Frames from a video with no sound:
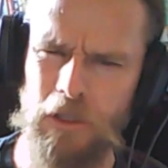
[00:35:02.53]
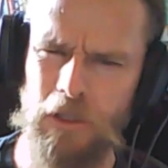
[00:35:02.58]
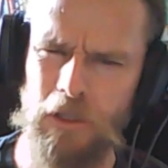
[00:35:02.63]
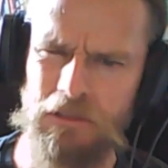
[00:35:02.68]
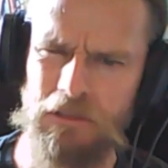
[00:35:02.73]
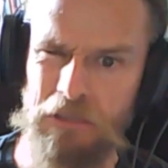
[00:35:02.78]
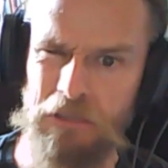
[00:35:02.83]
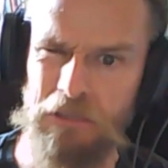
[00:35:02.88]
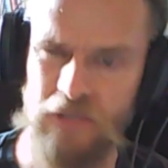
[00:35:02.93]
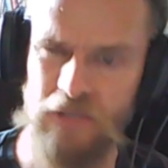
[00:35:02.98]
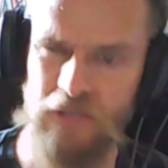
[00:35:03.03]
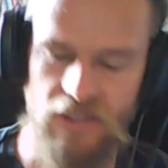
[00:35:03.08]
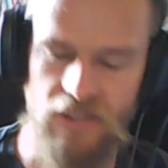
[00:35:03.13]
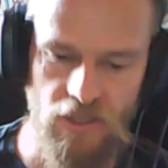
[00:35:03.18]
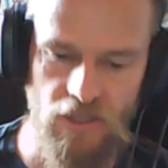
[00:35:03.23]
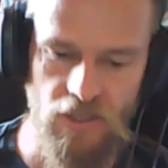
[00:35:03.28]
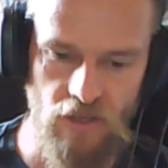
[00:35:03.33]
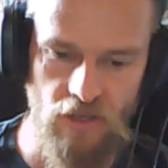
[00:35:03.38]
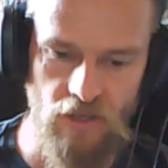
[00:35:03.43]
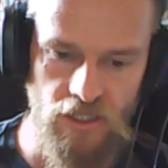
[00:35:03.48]
I hope I said
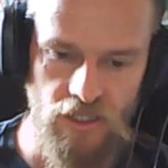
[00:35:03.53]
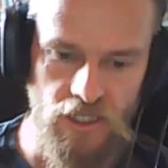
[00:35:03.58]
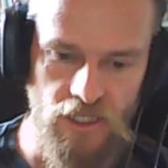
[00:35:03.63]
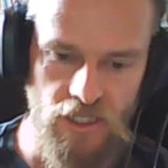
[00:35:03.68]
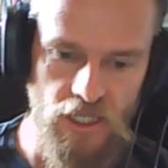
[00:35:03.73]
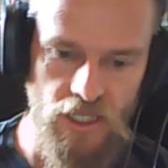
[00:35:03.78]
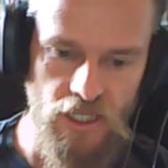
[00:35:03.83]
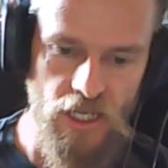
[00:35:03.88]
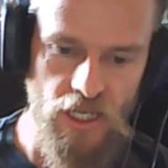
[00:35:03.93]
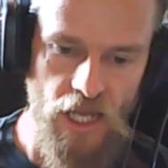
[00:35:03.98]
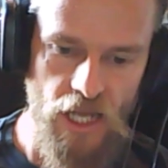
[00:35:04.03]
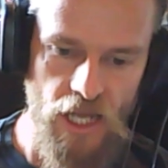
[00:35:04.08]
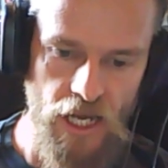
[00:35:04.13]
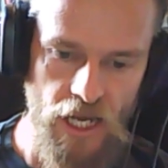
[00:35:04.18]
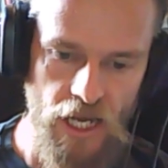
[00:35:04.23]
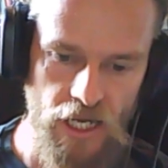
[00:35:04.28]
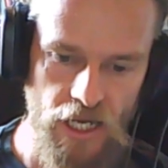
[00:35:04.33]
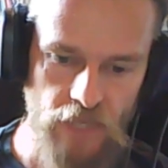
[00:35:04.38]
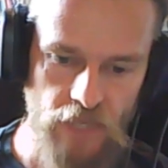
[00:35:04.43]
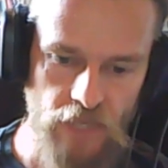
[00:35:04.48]
that right.
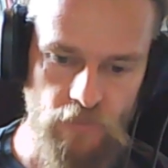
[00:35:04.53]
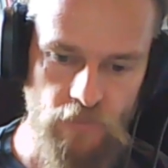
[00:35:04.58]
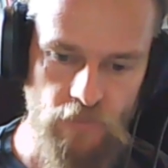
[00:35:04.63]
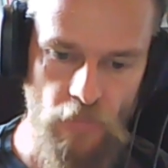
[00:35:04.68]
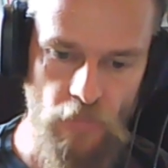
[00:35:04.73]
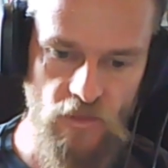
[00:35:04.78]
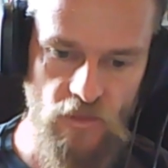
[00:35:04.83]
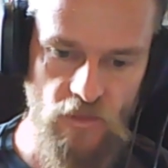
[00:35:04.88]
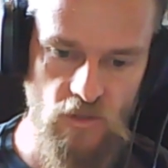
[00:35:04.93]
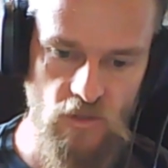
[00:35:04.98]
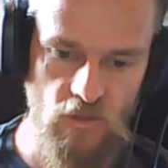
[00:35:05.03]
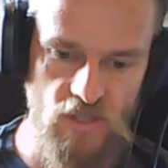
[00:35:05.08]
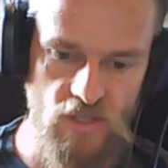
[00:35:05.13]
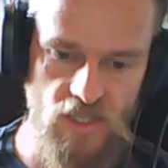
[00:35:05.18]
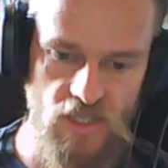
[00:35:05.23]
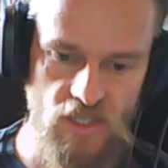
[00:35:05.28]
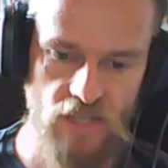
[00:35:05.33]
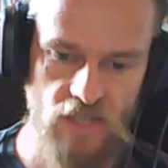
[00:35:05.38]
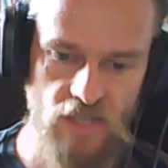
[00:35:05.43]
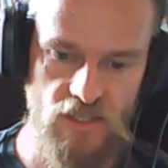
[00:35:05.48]
Use
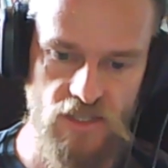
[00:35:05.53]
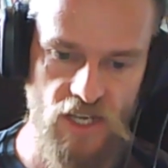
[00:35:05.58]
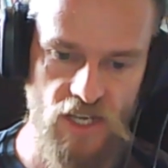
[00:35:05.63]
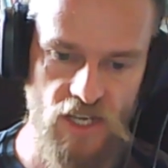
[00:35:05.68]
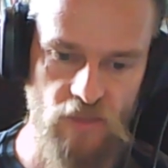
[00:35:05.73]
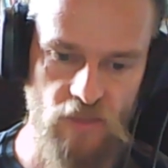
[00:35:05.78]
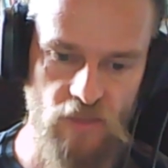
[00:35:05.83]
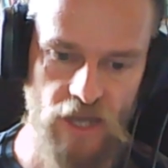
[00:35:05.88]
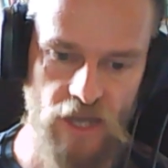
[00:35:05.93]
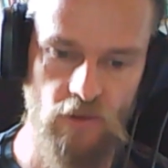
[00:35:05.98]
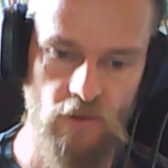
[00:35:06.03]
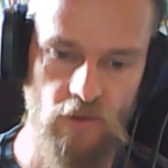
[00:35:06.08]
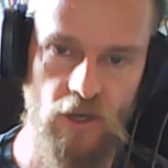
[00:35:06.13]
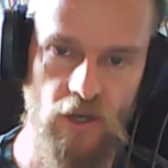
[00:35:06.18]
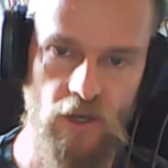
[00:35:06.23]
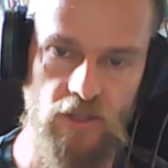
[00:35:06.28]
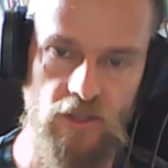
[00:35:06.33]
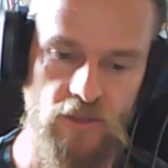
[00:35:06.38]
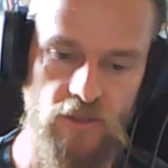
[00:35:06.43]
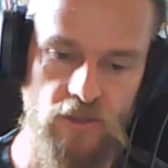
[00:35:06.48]
this at the start of the battle
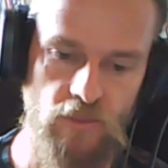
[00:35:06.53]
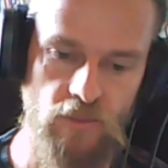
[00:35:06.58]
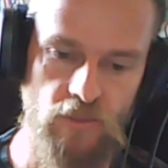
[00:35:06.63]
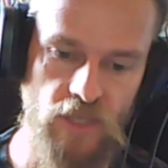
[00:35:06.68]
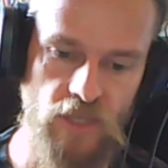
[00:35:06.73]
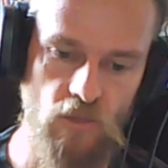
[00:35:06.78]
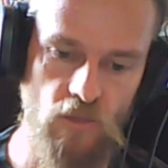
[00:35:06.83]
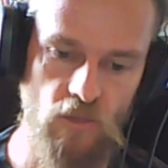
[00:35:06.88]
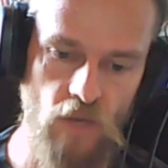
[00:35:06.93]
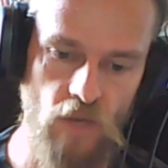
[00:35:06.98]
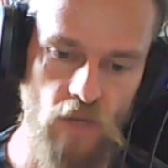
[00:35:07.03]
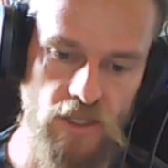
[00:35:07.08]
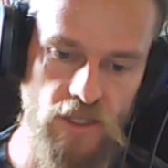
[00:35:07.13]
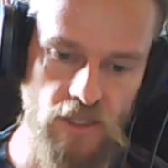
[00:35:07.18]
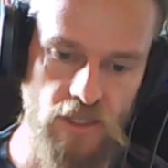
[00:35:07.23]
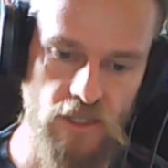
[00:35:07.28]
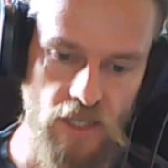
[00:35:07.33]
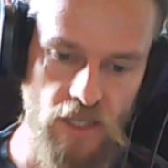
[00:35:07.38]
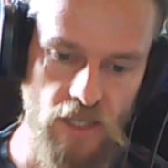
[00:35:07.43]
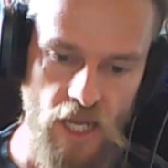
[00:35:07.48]
round. Pick
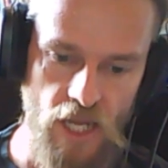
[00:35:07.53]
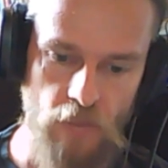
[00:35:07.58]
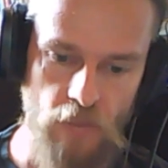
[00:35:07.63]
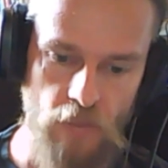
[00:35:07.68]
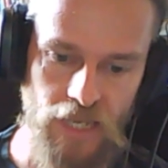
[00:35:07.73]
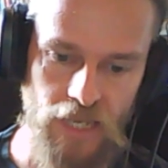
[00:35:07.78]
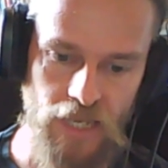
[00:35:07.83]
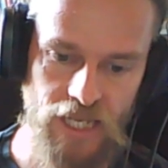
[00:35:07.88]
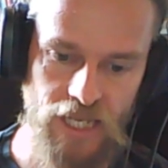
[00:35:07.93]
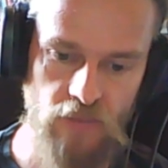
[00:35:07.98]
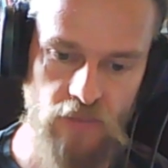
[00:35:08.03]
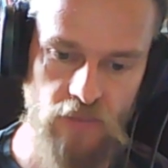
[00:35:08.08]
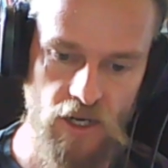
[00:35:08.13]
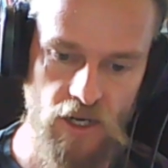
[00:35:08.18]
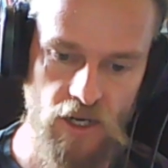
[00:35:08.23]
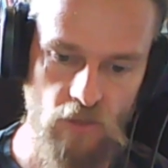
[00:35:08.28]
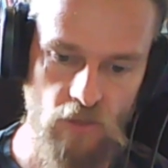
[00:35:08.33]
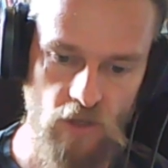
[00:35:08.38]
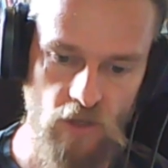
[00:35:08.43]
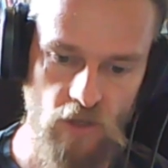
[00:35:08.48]
one plague
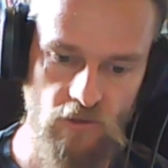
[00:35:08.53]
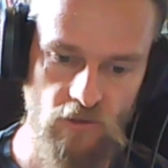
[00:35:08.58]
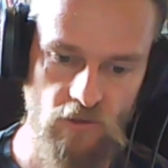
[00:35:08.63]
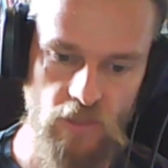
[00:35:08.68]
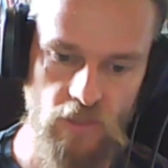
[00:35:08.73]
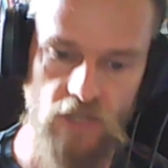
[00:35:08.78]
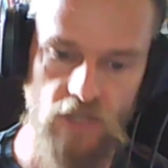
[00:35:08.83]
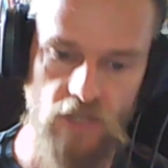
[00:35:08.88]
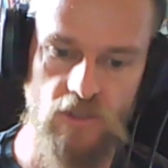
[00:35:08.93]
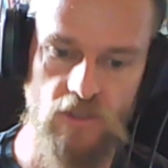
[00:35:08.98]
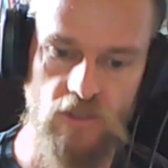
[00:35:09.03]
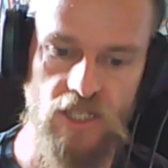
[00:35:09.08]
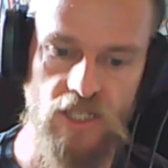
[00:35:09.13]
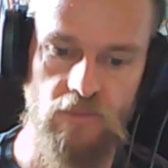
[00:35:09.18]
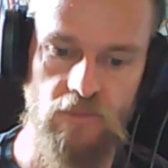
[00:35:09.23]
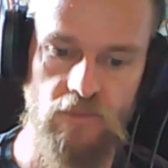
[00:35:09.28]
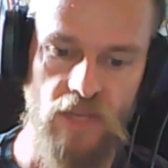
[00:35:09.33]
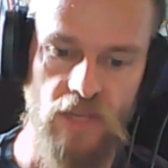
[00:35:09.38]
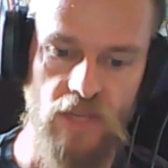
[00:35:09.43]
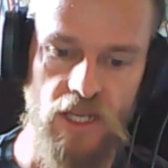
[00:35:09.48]
bearer model from the kill team.